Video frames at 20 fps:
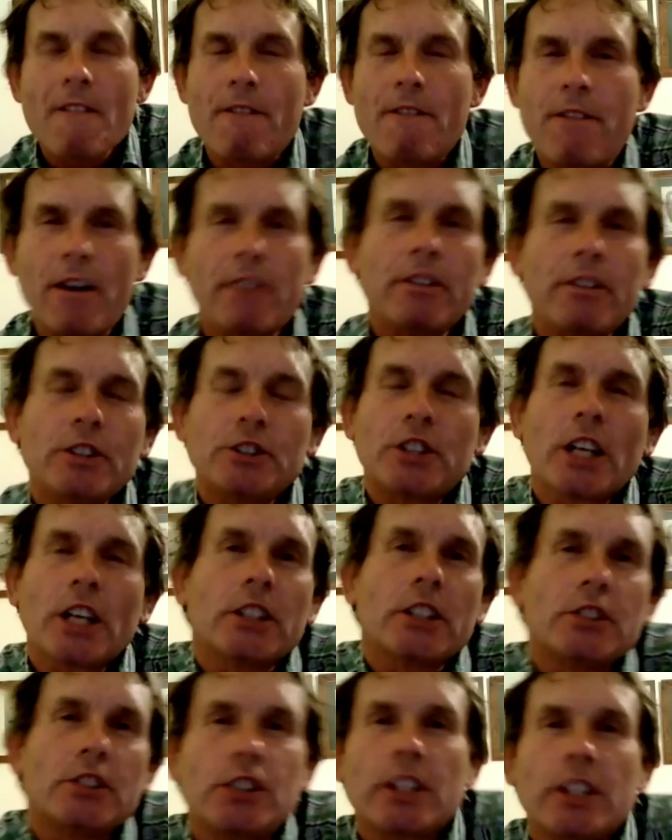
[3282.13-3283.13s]
Very
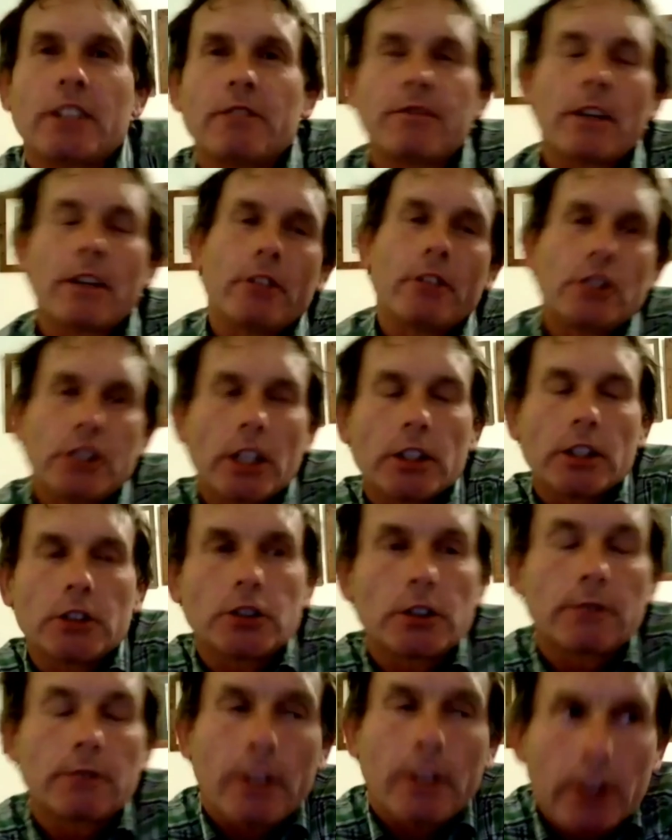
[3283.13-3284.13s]
challenging,
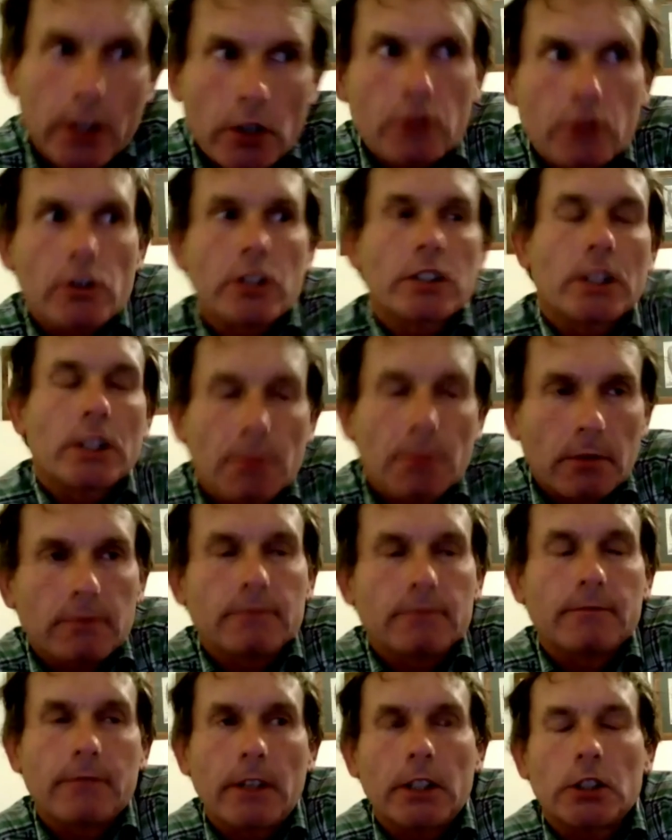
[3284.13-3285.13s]
very interesting, but
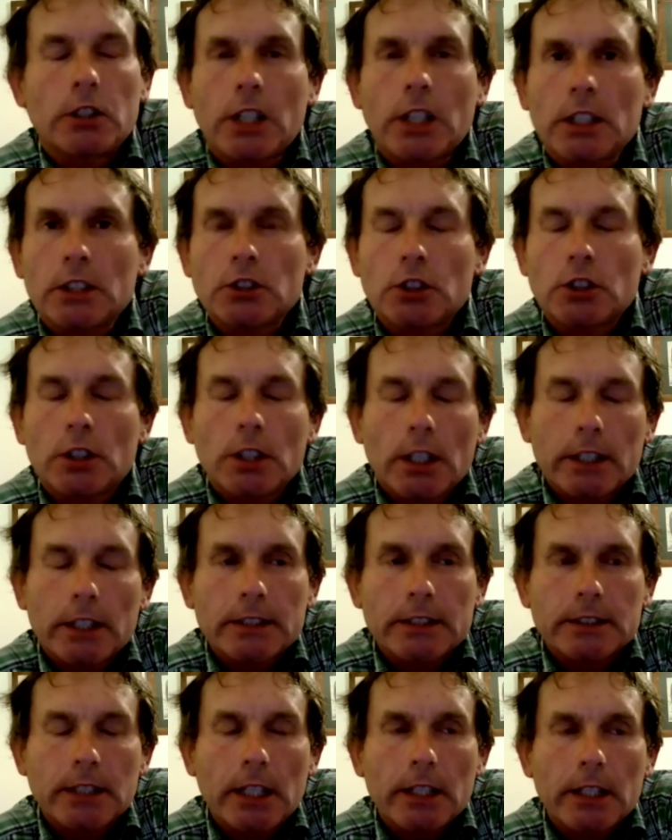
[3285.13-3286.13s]
very challenging, like
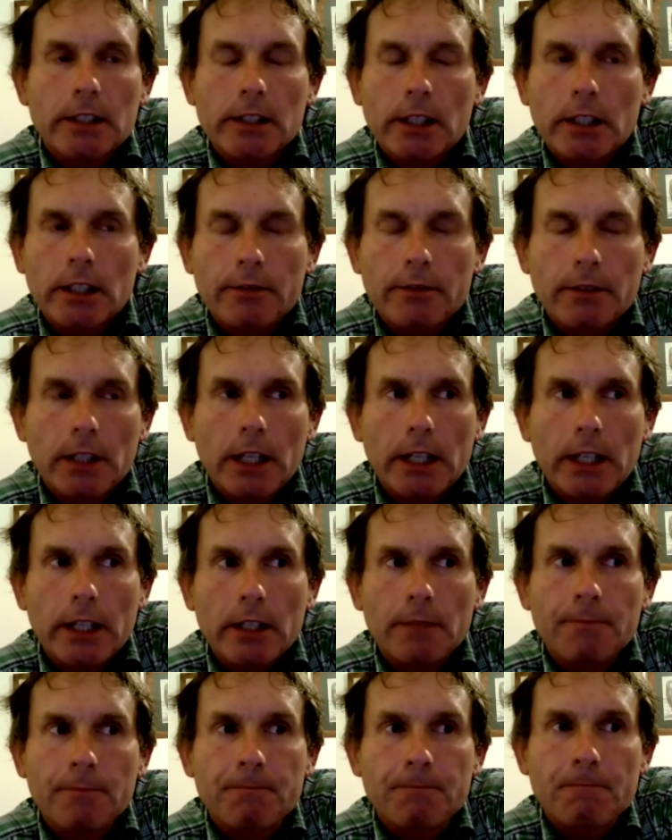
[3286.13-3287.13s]
you say. Thank you for that,
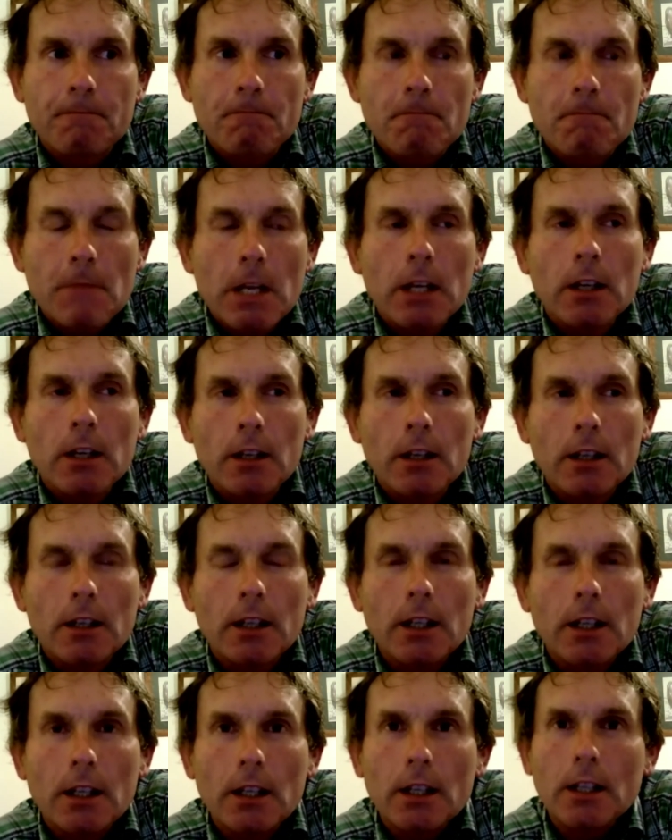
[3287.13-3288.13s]
Ian.
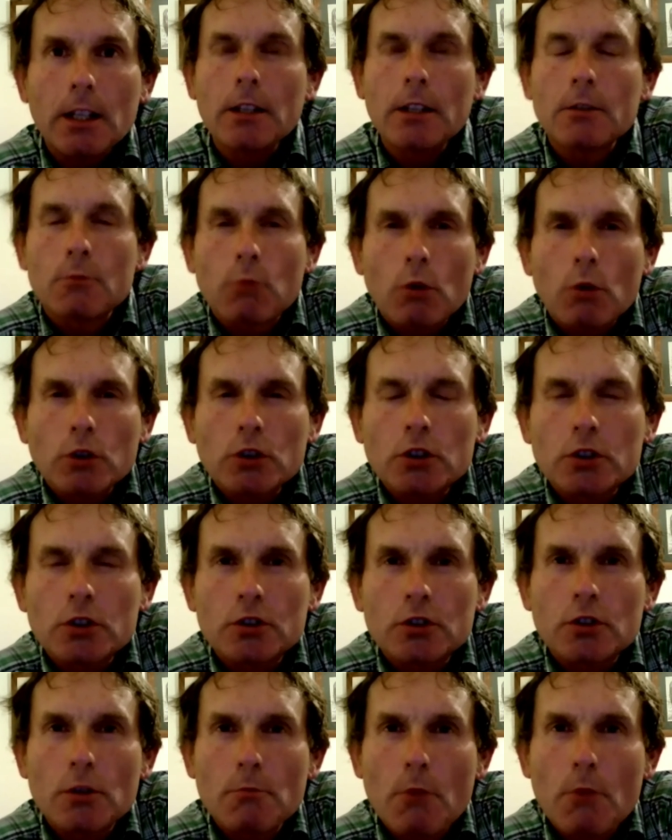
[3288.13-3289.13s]
Ian, what's
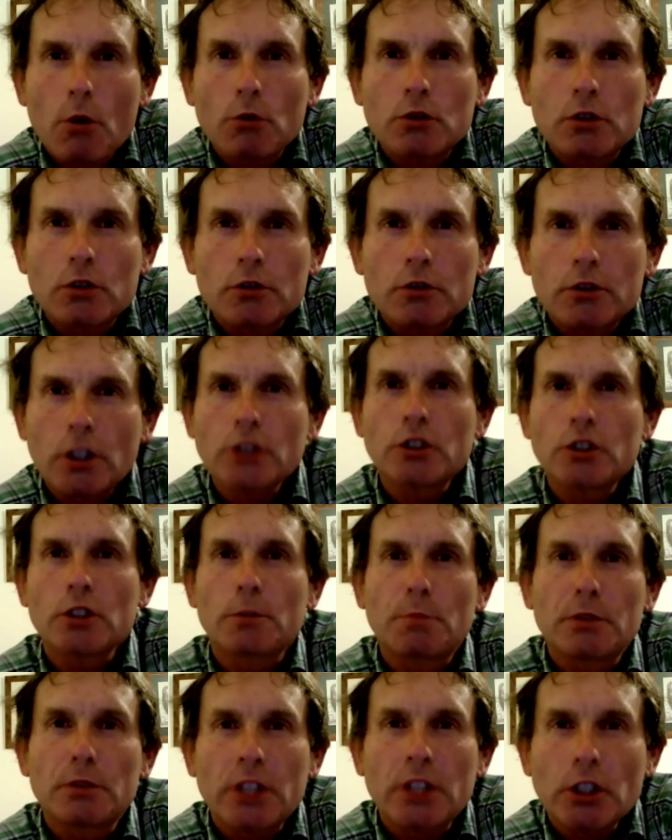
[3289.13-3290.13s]
the most
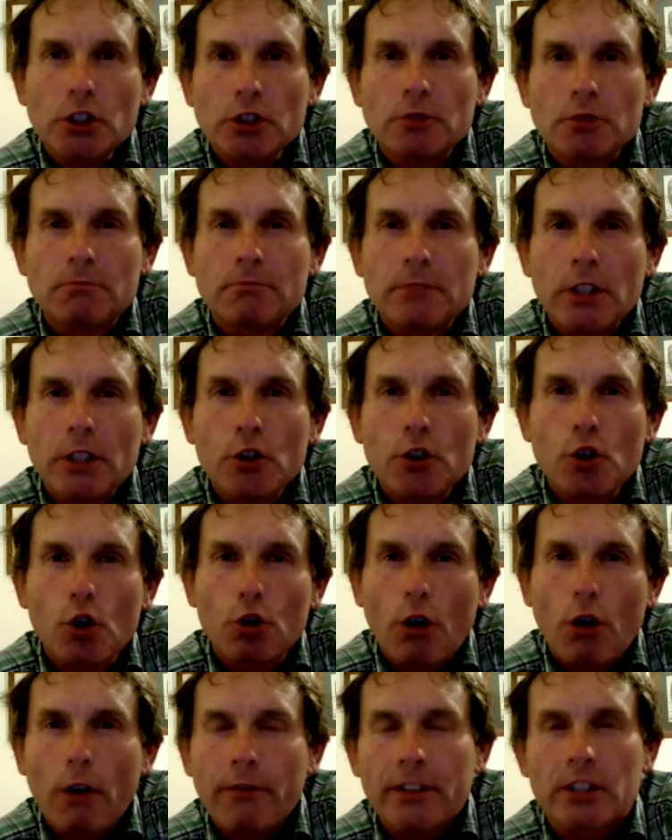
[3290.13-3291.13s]
treasured possession in
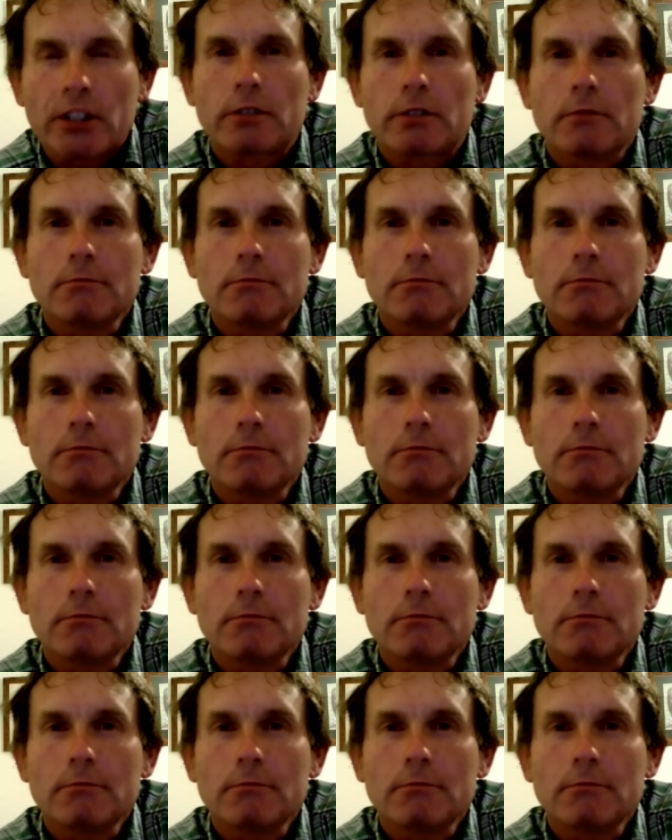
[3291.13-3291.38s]
your office?